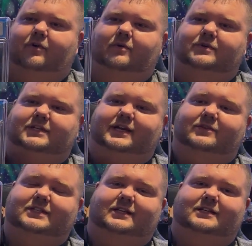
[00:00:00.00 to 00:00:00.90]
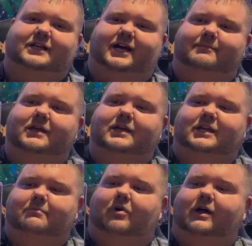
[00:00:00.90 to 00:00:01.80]
circumstances didn't allow
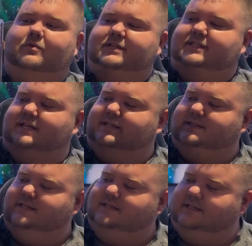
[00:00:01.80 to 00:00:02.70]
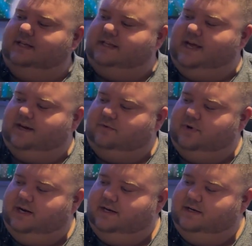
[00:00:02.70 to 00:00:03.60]
for that. So
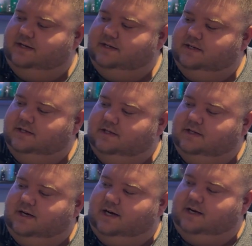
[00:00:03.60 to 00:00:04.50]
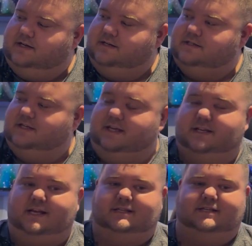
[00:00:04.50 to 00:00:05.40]
this, I think, actually
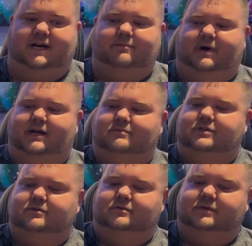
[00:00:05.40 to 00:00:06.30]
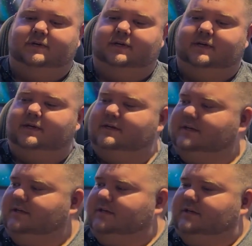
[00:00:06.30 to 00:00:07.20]
predates the Spawn
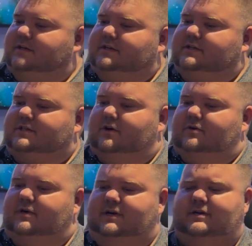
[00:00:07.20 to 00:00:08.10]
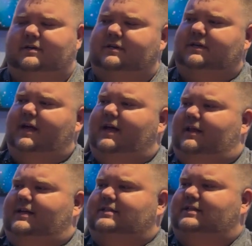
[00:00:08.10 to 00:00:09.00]
comic books. I think
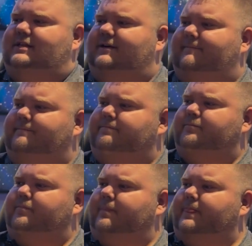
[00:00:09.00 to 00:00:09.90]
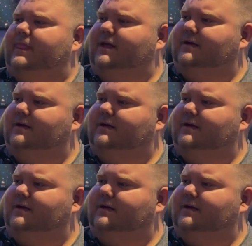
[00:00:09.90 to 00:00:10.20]
it's like basically the preview of